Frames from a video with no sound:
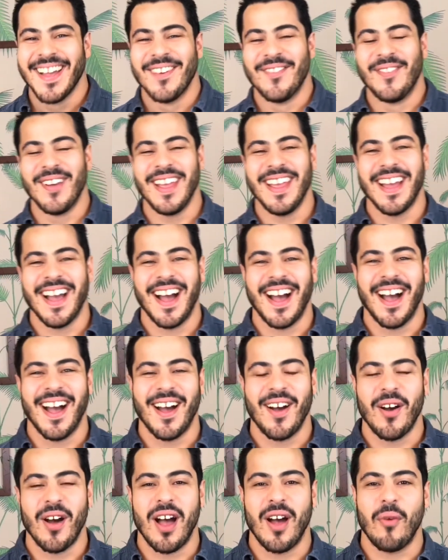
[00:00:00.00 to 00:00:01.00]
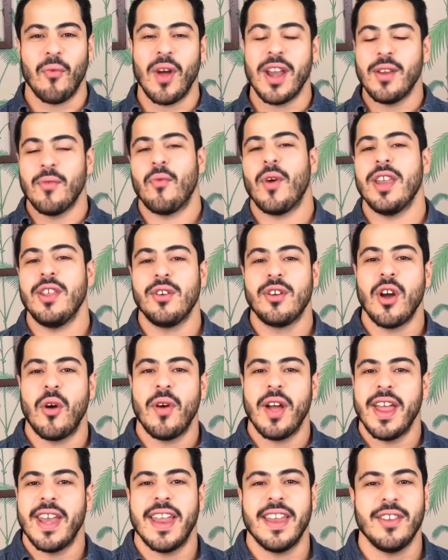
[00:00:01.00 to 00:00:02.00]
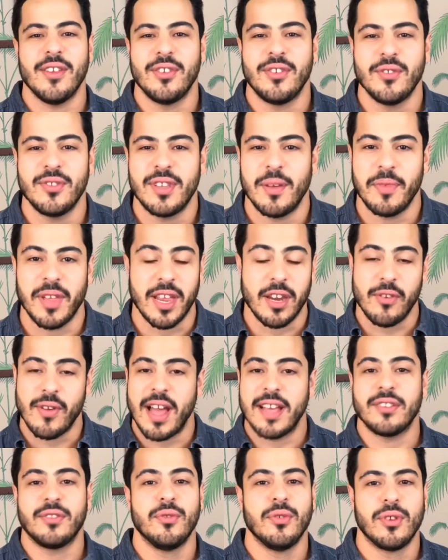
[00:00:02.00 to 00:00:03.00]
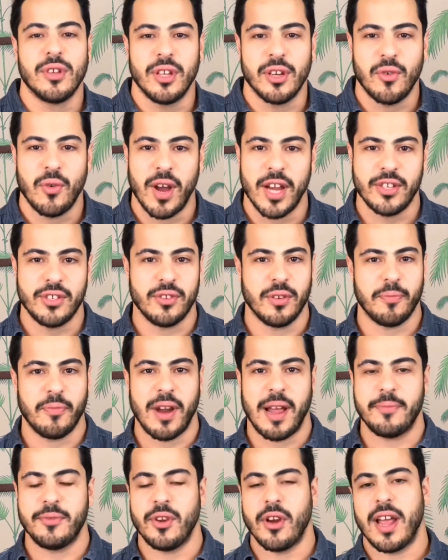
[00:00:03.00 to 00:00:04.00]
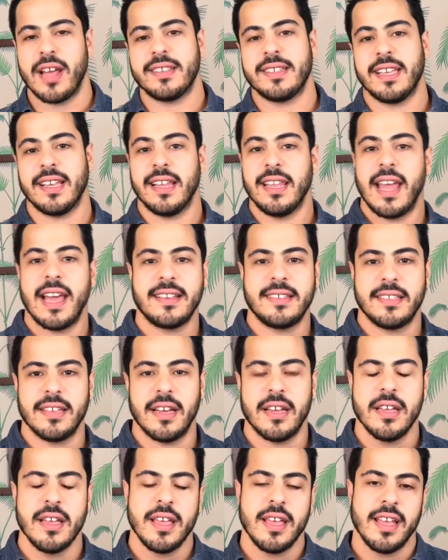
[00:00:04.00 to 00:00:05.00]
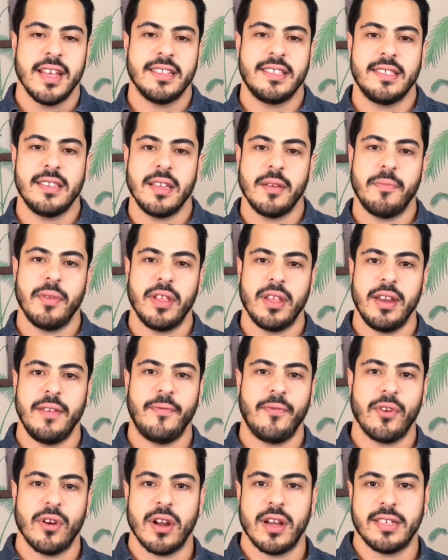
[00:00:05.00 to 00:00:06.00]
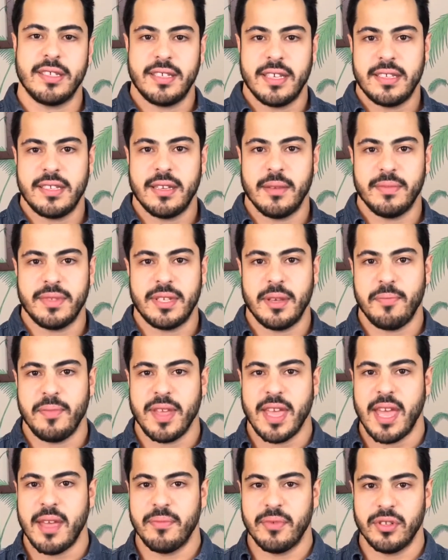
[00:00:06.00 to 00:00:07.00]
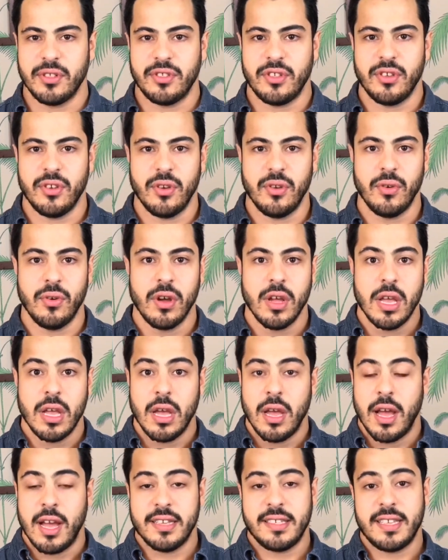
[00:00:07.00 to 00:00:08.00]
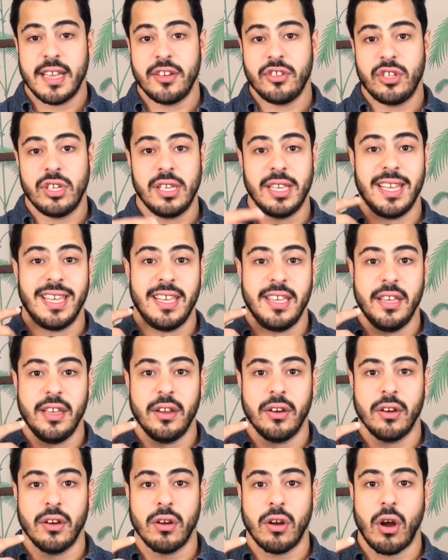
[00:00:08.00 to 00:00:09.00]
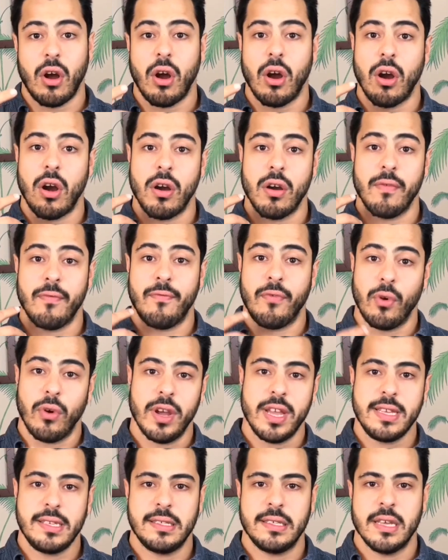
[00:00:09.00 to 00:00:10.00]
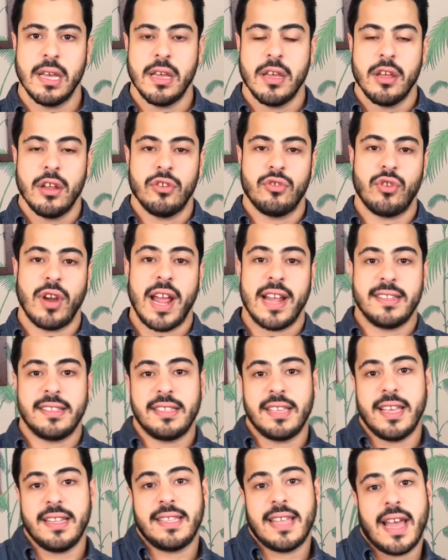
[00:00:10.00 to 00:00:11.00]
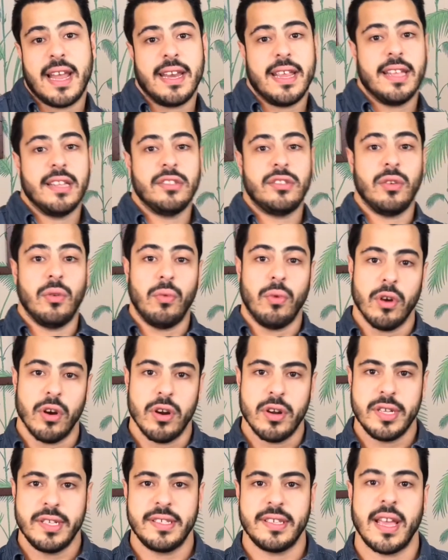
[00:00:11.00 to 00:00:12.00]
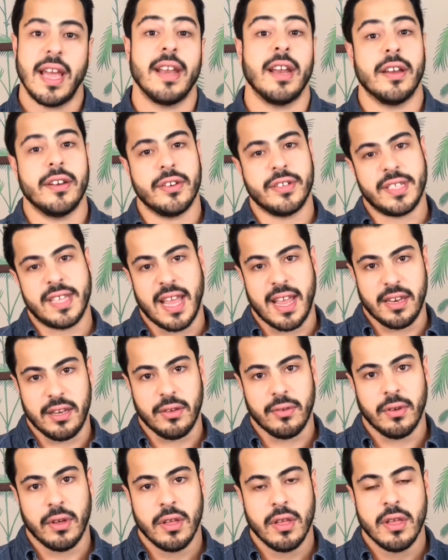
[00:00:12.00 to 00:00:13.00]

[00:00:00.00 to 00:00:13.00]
When you go in and you do something and you ask Google a question, or perhaps you're asking Alexa, it's the ability for a system to be able to essentially hear our voice, translate that into words, and understand you.